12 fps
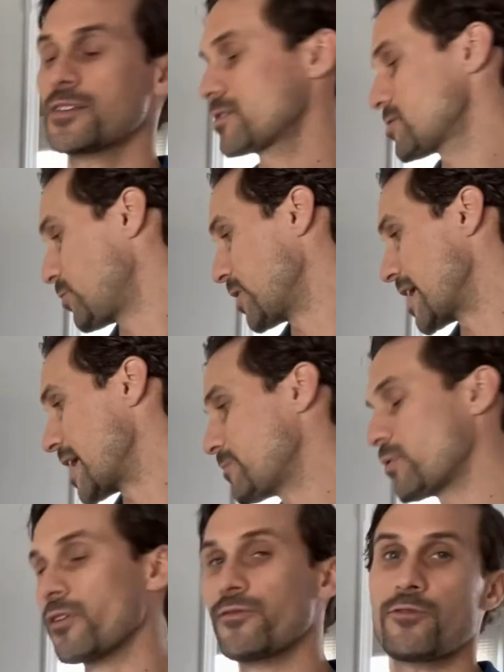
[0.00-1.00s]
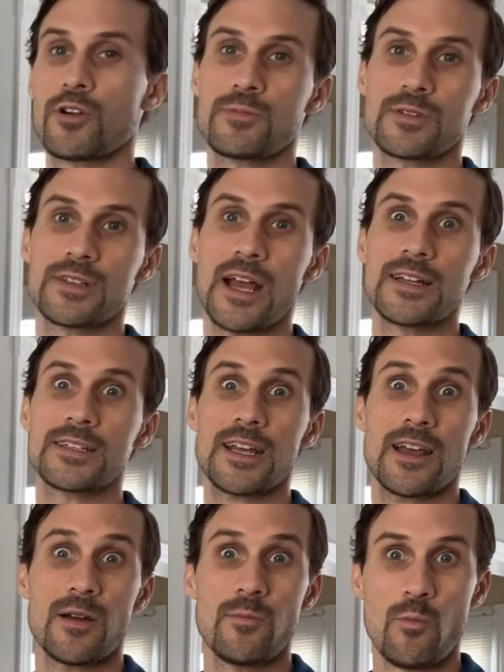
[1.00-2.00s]
28.4%
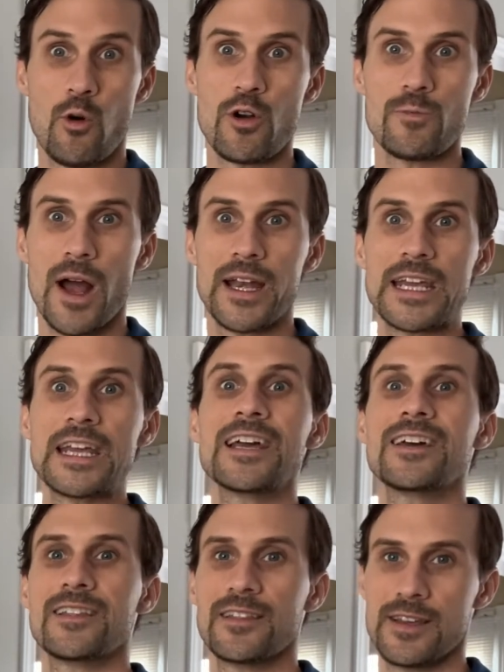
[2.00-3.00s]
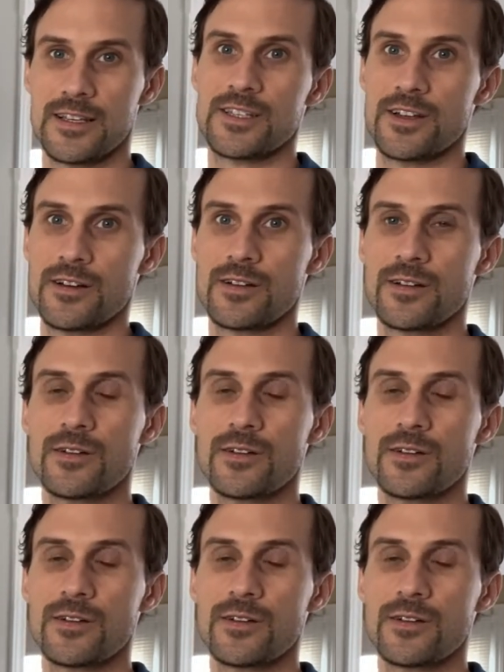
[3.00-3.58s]
more money this year,